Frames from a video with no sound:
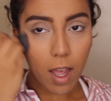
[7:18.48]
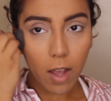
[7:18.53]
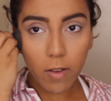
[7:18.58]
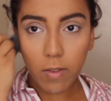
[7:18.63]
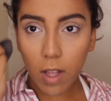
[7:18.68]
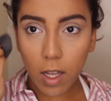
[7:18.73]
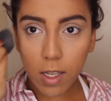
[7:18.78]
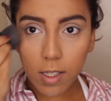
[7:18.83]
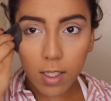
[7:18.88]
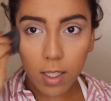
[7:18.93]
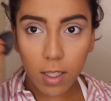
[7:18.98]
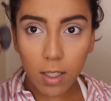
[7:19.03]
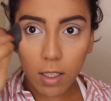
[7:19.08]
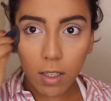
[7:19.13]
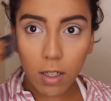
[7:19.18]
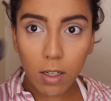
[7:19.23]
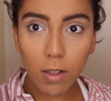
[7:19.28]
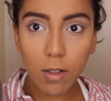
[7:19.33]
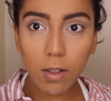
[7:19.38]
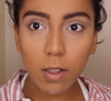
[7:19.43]
I've lost a
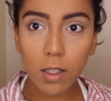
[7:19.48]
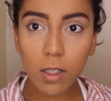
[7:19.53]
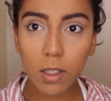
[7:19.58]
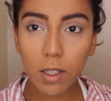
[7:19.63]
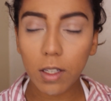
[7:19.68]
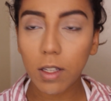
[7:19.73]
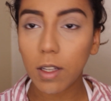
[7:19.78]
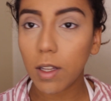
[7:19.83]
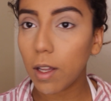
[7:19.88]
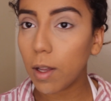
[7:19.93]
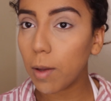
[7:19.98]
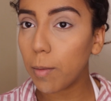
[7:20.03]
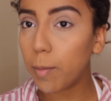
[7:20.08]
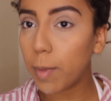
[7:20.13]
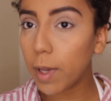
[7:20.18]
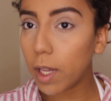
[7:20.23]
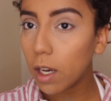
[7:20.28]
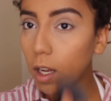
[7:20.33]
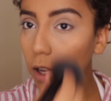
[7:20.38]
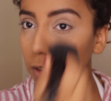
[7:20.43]
little
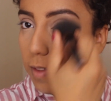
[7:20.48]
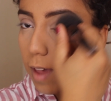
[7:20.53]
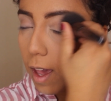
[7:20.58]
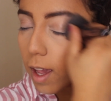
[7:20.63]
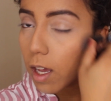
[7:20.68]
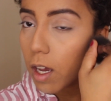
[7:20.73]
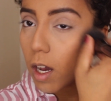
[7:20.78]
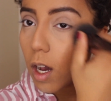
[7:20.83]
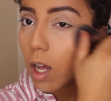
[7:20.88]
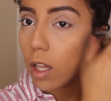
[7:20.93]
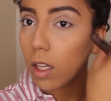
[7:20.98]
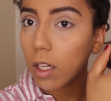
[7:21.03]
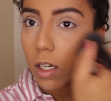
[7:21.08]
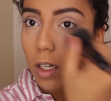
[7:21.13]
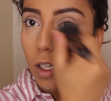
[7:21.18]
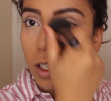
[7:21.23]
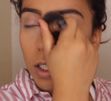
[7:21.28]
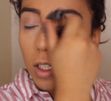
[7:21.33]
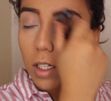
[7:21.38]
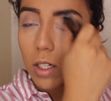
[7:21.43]
bit of that
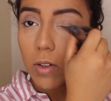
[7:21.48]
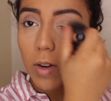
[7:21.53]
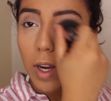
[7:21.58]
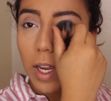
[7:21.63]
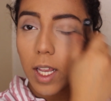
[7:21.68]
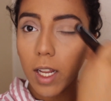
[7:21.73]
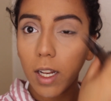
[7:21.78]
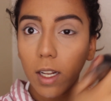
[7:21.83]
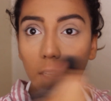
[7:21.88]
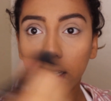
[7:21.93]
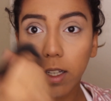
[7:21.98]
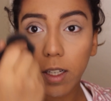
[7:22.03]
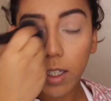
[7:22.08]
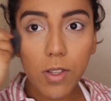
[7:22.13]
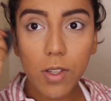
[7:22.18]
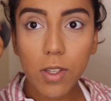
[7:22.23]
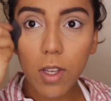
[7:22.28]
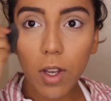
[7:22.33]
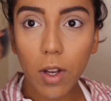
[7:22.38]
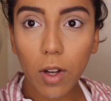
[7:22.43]
color, right?
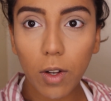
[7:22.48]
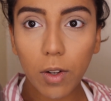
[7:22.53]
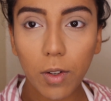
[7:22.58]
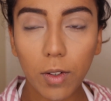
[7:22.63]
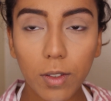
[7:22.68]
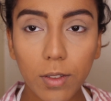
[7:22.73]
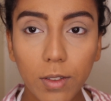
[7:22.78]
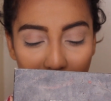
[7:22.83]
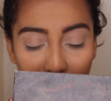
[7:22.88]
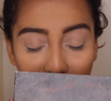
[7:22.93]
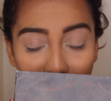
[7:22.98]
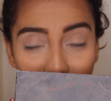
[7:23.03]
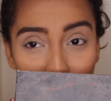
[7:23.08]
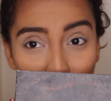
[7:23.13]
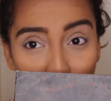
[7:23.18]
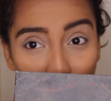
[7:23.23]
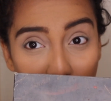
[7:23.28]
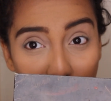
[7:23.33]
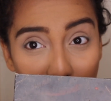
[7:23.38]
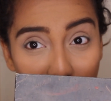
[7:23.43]
So I get
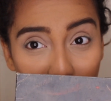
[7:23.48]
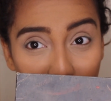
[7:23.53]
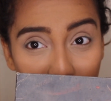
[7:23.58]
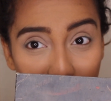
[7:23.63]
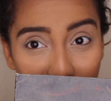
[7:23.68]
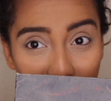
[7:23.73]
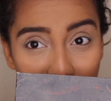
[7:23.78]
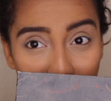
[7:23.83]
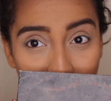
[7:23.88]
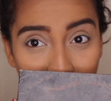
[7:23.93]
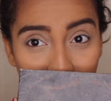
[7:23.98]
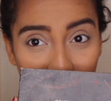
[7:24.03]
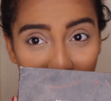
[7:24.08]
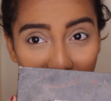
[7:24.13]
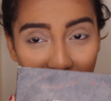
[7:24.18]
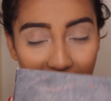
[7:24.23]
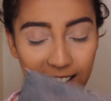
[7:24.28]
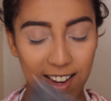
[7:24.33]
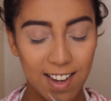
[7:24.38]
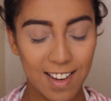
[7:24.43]
the powder kit
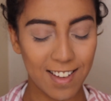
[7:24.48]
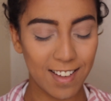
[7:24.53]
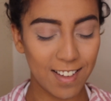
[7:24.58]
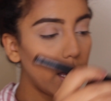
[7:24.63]
again.